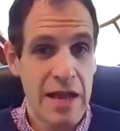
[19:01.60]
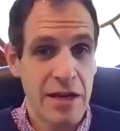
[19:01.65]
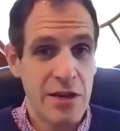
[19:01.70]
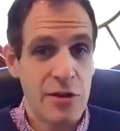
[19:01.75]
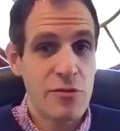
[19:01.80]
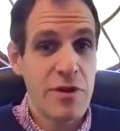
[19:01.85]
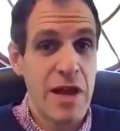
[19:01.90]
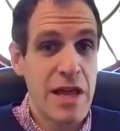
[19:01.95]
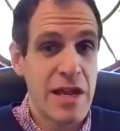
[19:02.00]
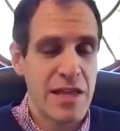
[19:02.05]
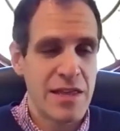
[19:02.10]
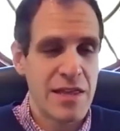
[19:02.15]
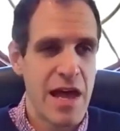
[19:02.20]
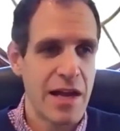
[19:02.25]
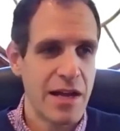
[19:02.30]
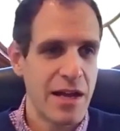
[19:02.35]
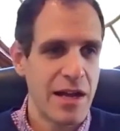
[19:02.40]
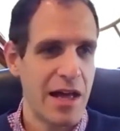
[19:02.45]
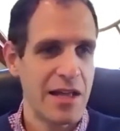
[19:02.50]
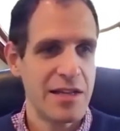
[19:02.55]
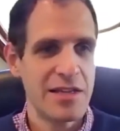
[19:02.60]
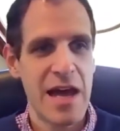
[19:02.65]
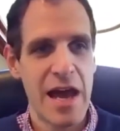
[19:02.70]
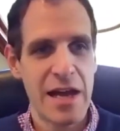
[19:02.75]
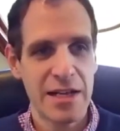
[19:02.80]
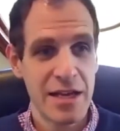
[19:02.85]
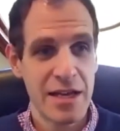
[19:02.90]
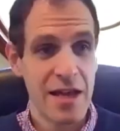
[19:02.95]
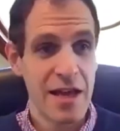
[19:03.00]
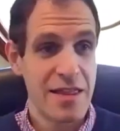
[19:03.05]
creating that
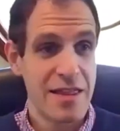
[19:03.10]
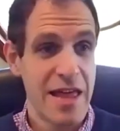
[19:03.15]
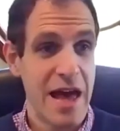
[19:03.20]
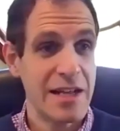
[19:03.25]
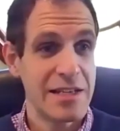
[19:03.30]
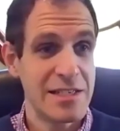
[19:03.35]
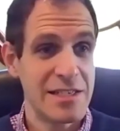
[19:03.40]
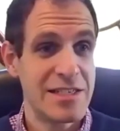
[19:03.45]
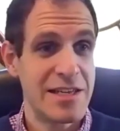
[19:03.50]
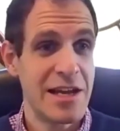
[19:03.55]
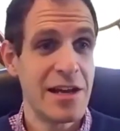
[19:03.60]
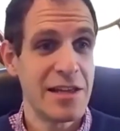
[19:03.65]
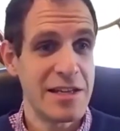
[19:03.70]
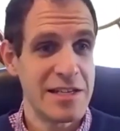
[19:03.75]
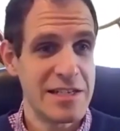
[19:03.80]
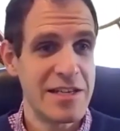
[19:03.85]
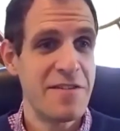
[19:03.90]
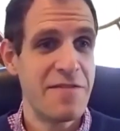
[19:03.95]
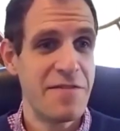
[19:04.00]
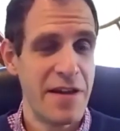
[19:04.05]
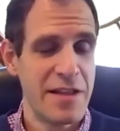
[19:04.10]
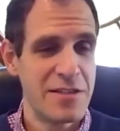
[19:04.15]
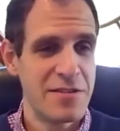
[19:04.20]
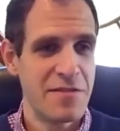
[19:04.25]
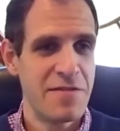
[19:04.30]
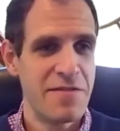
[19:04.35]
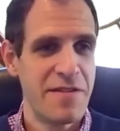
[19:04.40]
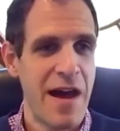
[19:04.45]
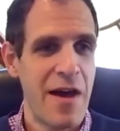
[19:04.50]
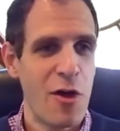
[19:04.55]
contact. That is still a
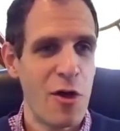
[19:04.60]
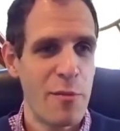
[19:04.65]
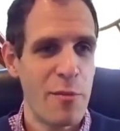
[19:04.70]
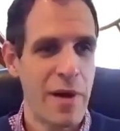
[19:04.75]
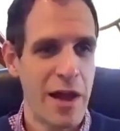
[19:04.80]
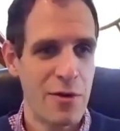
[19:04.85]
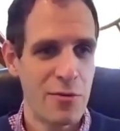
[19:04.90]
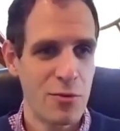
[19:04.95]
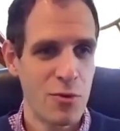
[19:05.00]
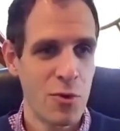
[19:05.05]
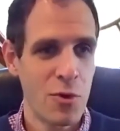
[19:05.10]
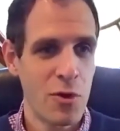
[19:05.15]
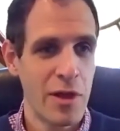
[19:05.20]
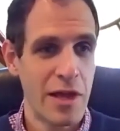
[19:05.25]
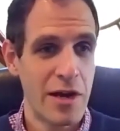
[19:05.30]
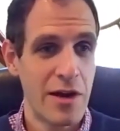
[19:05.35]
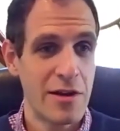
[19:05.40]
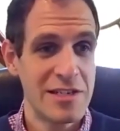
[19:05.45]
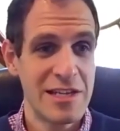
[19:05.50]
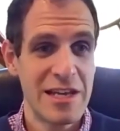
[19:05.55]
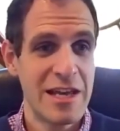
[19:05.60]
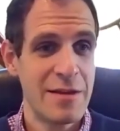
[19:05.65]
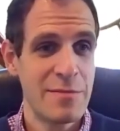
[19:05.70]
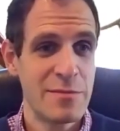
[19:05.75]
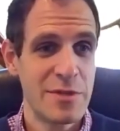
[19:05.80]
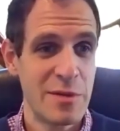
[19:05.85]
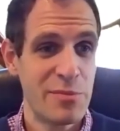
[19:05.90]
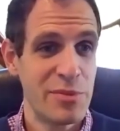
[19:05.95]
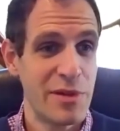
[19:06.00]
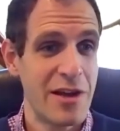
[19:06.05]
defensive foul by rule. And our teams
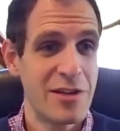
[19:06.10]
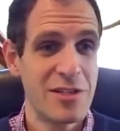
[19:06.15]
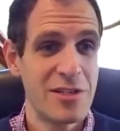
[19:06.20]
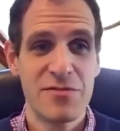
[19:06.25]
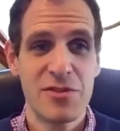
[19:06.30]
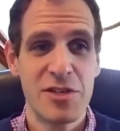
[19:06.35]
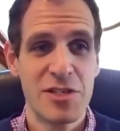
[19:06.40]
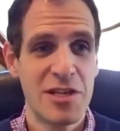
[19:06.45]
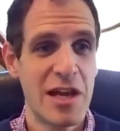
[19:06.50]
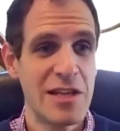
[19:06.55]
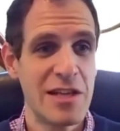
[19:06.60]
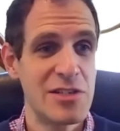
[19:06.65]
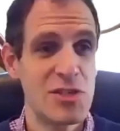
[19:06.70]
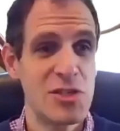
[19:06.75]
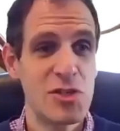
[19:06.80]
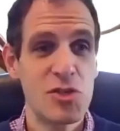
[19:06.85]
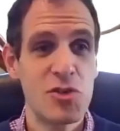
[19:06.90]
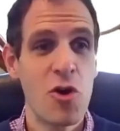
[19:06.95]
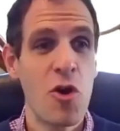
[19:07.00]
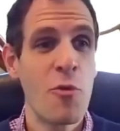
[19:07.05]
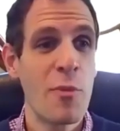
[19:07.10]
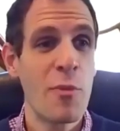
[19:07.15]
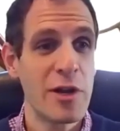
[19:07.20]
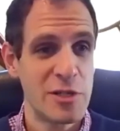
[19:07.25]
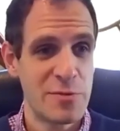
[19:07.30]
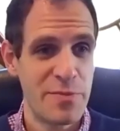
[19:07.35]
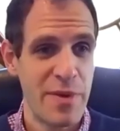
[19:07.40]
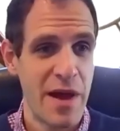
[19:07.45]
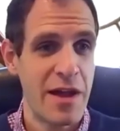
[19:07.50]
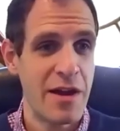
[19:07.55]
and players have just gotten so
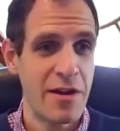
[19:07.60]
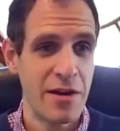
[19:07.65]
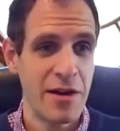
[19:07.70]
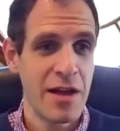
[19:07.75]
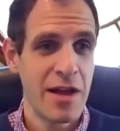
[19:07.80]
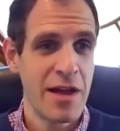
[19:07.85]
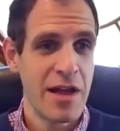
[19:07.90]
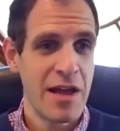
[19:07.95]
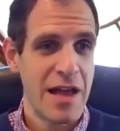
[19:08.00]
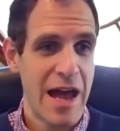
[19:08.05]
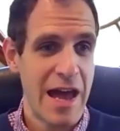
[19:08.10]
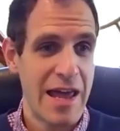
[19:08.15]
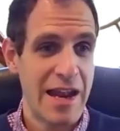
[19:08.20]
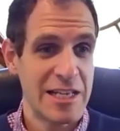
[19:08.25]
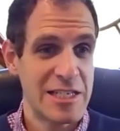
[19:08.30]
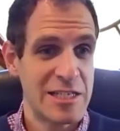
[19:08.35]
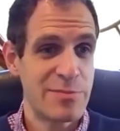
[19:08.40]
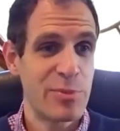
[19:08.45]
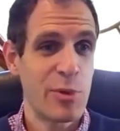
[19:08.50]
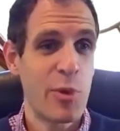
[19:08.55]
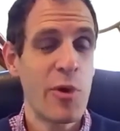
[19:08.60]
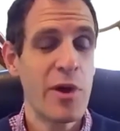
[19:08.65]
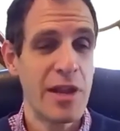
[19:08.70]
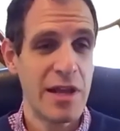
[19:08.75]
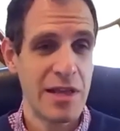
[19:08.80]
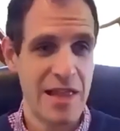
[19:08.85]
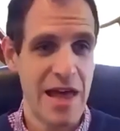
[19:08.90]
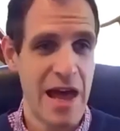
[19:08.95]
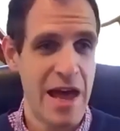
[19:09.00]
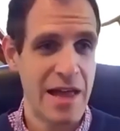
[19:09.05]
much better at
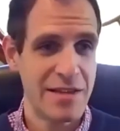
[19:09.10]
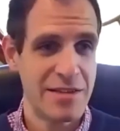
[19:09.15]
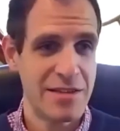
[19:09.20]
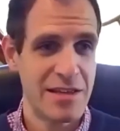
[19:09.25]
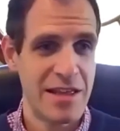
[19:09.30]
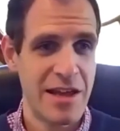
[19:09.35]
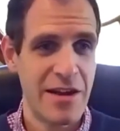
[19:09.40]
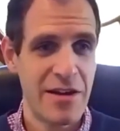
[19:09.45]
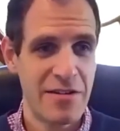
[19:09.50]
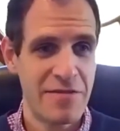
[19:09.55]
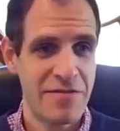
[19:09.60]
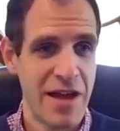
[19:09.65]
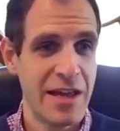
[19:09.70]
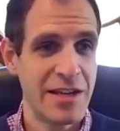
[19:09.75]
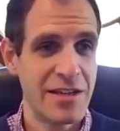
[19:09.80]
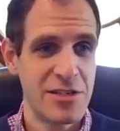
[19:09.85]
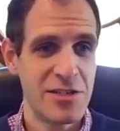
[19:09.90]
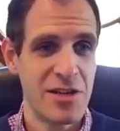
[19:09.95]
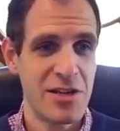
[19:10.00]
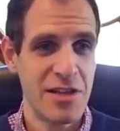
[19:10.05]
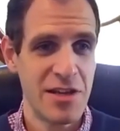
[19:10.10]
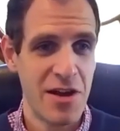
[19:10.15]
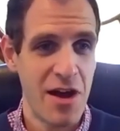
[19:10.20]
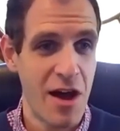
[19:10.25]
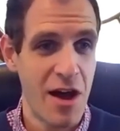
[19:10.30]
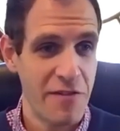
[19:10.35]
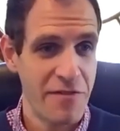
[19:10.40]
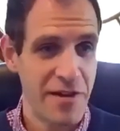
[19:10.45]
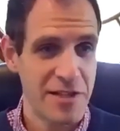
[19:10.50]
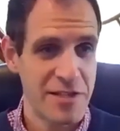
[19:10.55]
exploiting that to their advantage on the
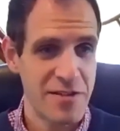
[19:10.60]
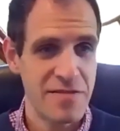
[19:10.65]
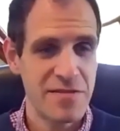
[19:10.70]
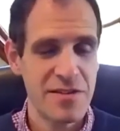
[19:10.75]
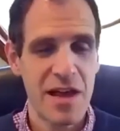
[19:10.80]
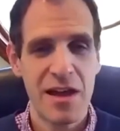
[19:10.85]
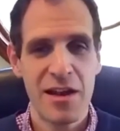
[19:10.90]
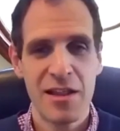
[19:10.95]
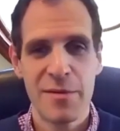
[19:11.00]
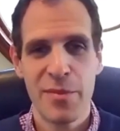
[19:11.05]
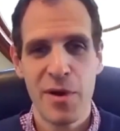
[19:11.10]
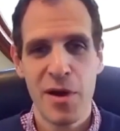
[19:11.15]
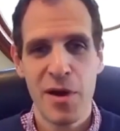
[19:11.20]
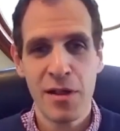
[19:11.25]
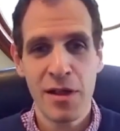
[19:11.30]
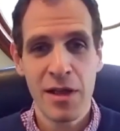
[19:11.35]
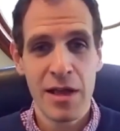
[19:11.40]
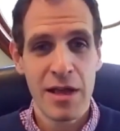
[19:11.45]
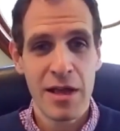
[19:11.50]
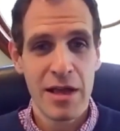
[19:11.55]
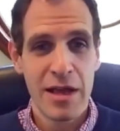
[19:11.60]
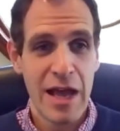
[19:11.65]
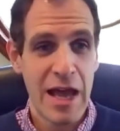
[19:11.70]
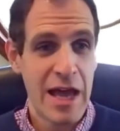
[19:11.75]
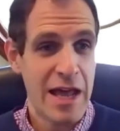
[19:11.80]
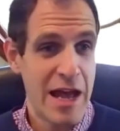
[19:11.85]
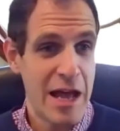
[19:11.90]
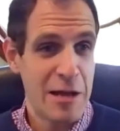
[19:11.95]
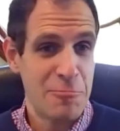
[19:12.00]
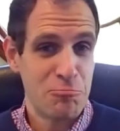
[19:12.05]
offensive side of the ball.
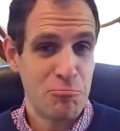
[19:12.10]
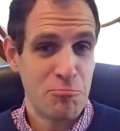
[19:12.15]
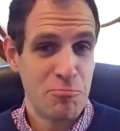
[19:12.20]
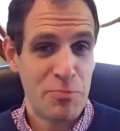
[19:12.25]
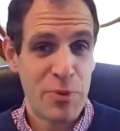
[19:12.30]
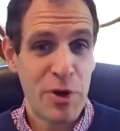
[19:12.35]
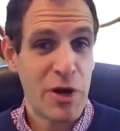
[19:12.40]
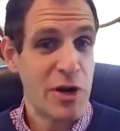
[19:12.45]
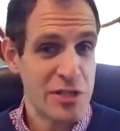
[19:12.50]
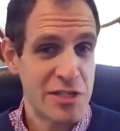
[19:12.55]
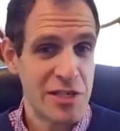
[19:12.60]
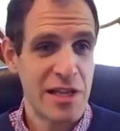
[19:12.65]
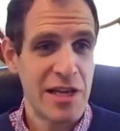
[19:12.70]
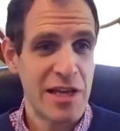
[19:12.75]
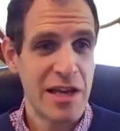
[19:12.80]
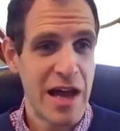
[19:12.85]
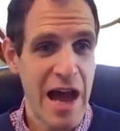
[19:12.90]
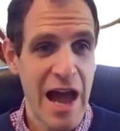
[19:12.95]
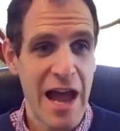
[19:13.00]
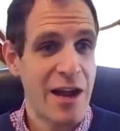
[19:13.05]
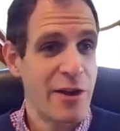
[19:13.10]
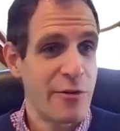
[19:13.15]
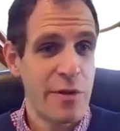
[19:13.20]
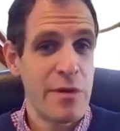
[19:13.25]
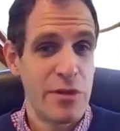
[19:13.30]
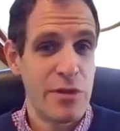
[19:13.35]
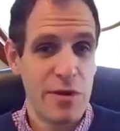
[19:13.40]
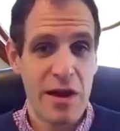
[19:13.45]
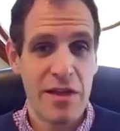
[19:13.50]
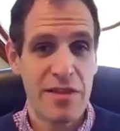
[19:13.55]
And personally, I agree
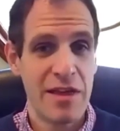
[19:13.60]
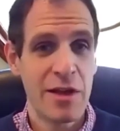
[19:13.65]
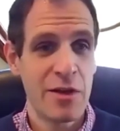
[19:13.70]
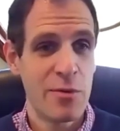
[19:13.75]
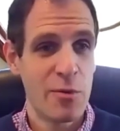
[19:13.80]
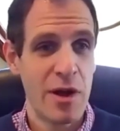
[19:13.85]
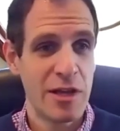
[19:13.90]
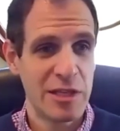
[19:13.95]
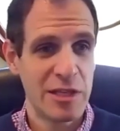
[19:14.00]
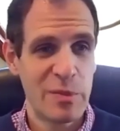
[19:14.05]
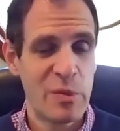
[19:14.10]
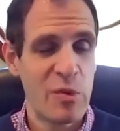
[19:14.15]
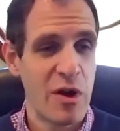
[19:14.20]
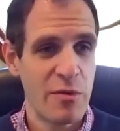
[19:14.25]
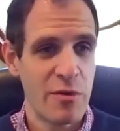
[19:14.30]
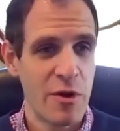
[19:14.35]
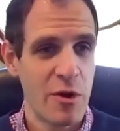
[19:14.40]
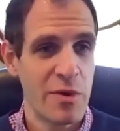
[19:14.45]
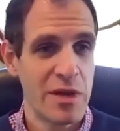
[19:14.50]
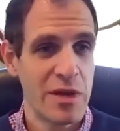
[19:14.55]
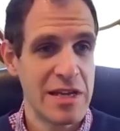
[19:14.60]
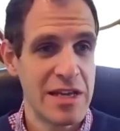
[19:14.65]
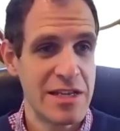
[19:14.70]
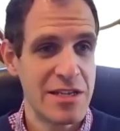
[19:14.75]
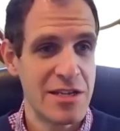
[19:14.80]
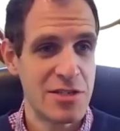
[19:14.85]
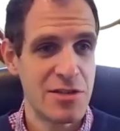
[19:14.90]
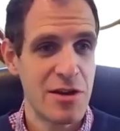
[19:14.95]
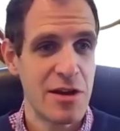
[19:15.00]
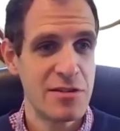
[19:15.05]
with you. I think we're at the point where we need
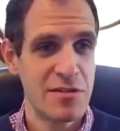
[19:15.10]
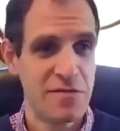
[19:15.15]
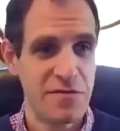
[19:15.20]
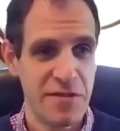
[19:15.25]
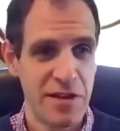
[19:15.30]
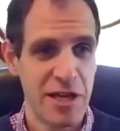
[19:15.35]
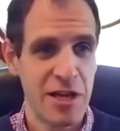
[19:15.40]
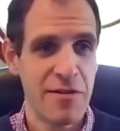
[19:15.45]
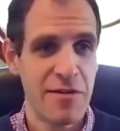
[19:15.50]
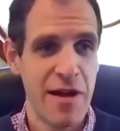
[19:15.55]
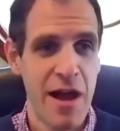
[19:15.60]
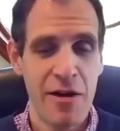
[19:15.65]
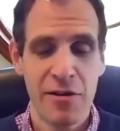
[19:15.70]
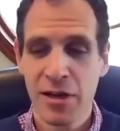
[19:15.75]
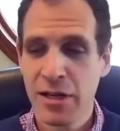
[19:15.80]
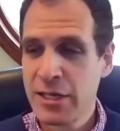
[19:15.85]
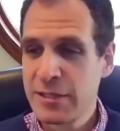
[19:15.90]
to start to figure out